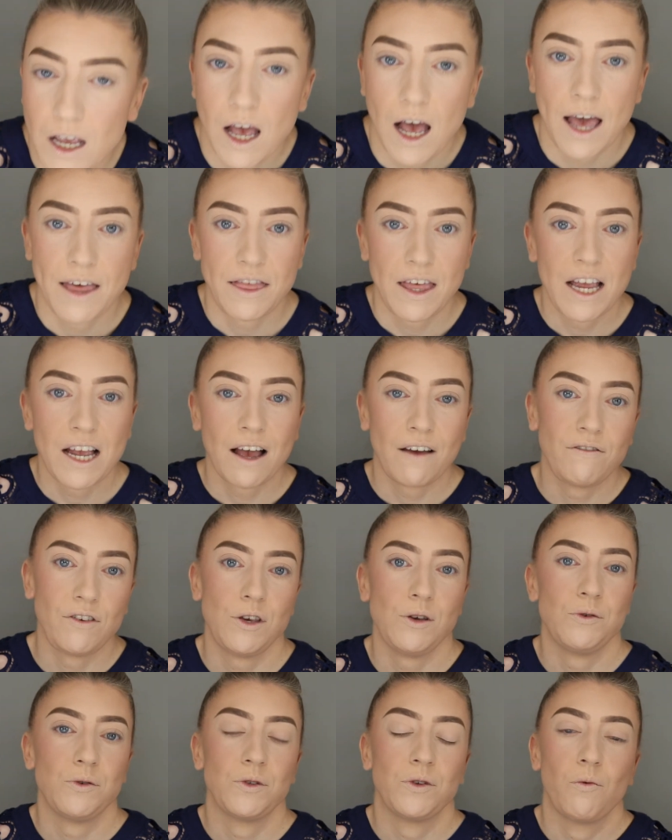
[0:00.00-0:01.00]
I think I've
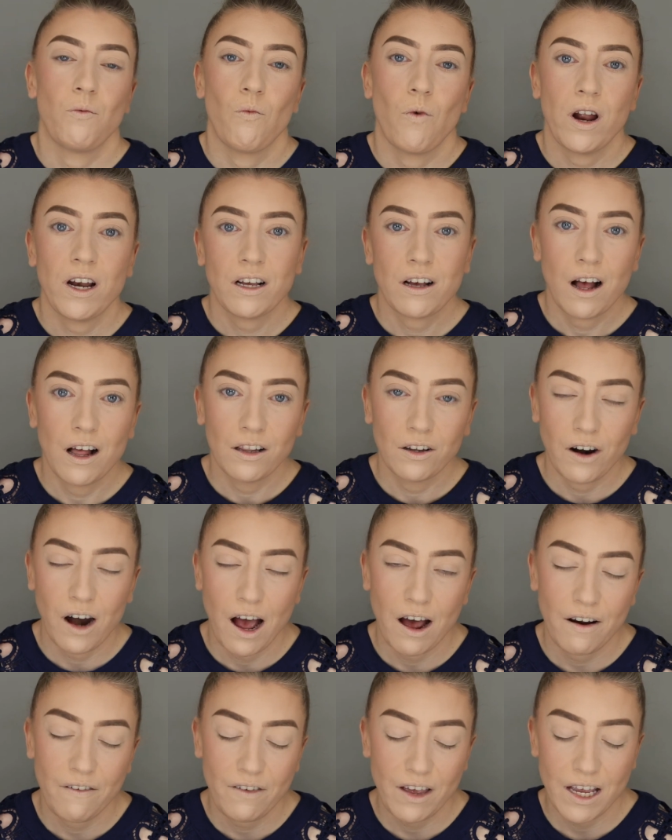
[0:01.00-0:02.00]
used one color
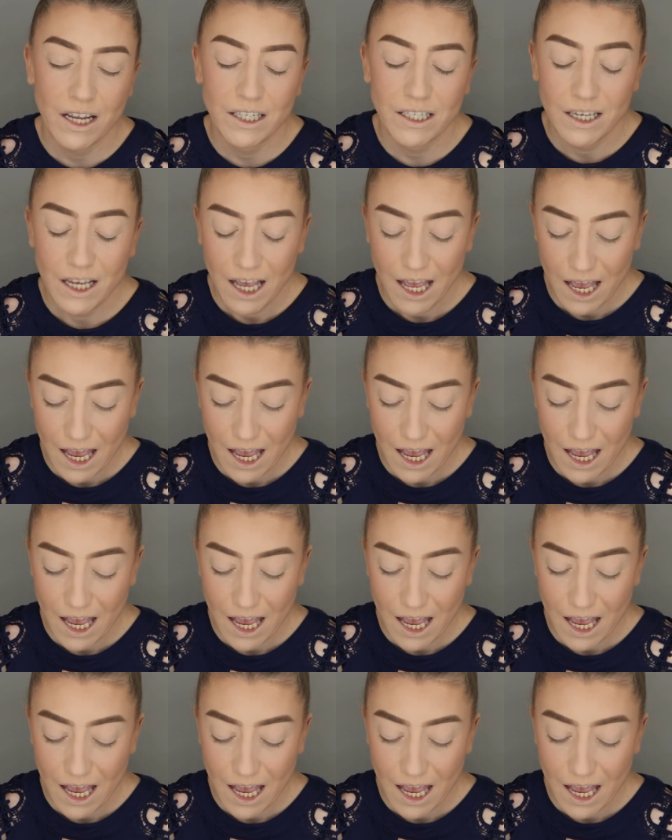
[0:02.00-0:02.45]
out of it,